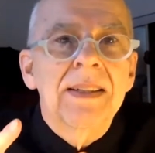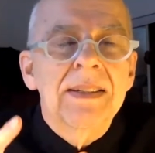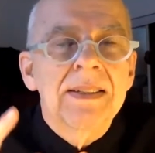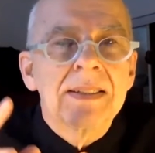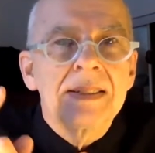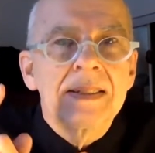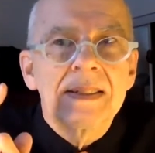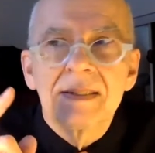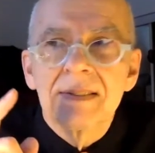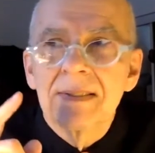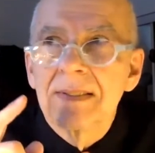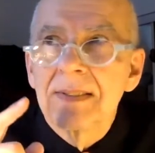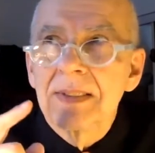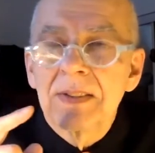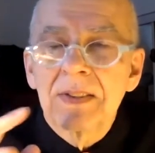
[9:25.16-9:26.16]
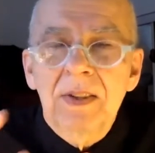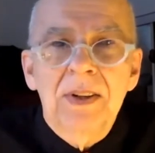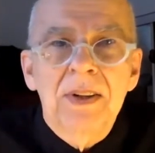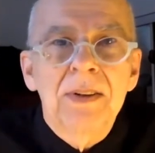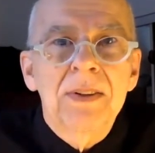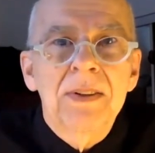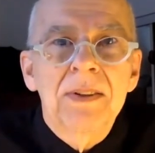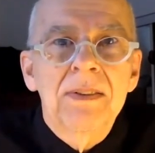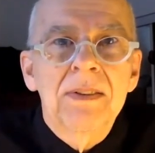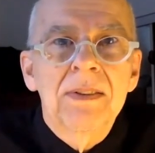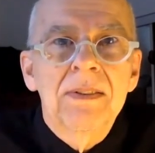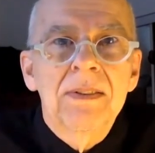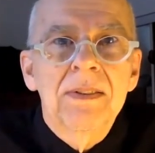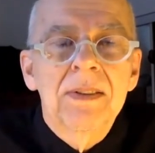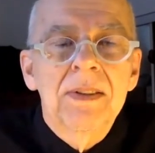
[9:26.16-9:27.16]
is to start.
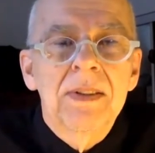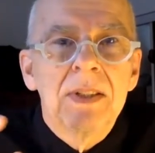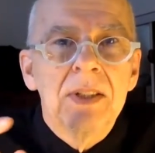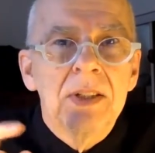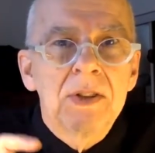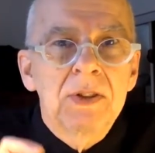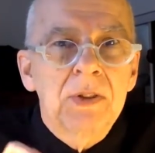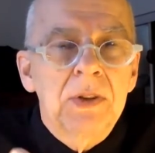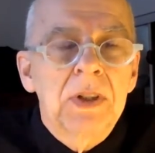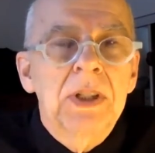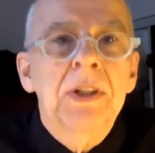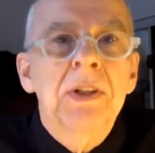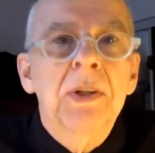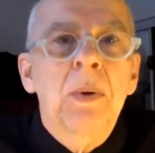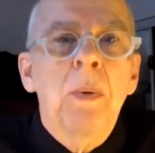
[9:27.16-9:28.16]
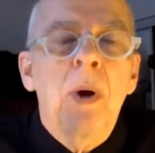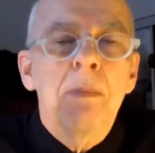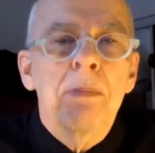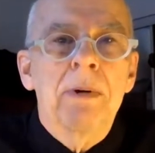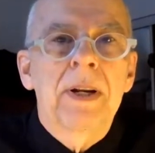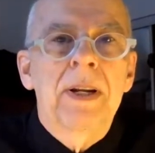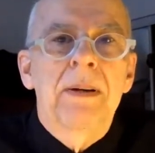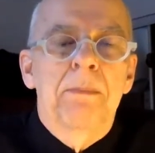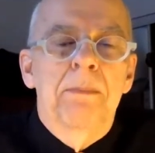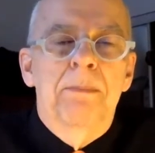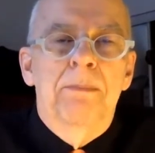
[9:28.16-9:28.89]
So you're here to cooperate.